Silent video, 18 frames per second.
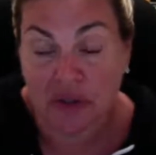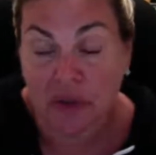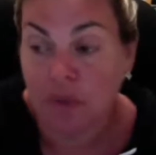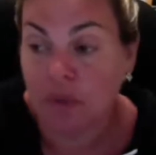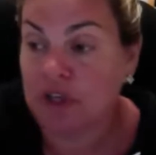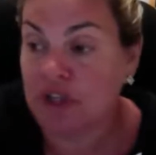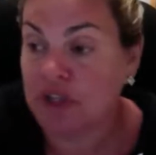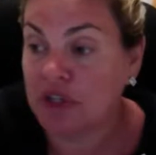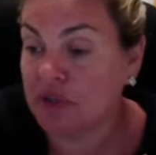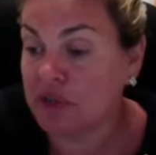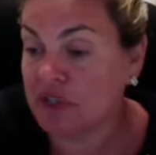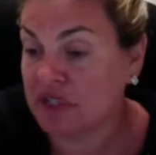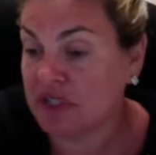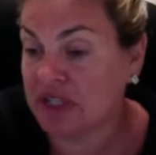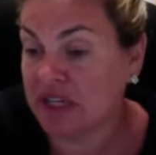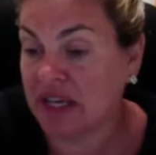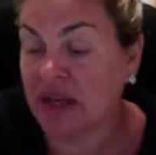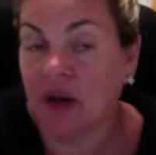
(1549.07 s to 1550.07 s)
When you
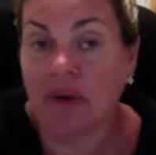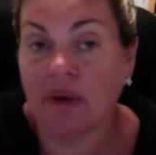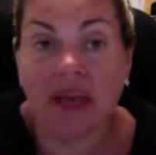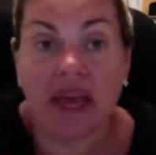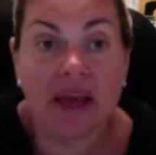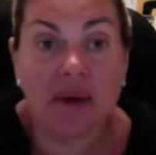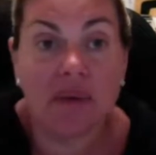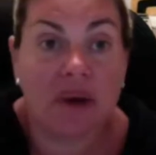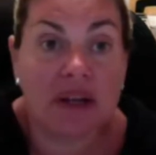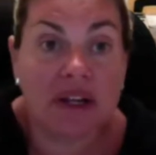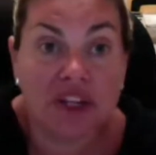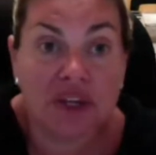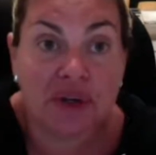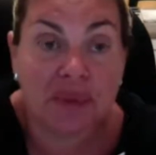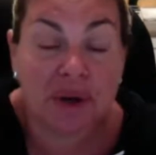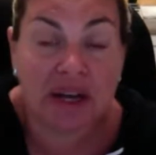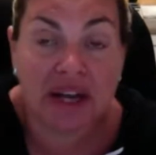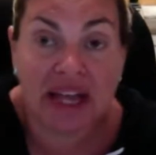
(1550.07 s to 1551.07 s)
just say, okay, when do
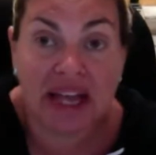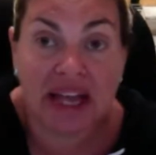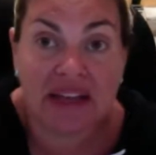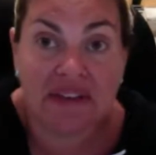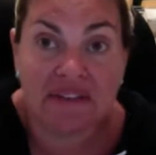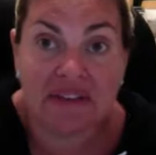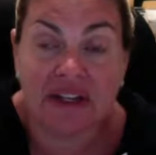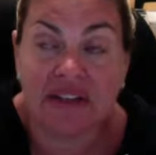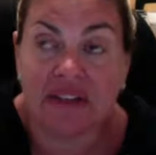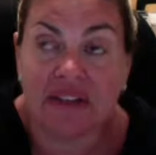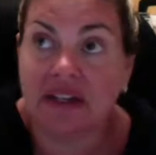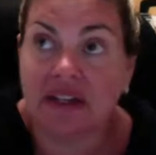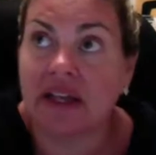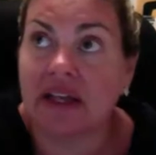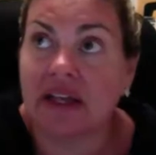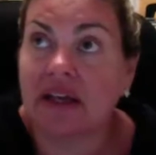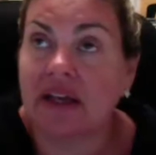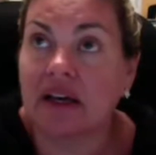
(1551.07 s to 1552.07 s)
you want to have it? And they're
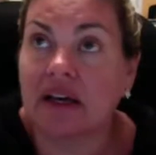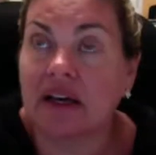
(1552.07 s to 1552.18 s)
like,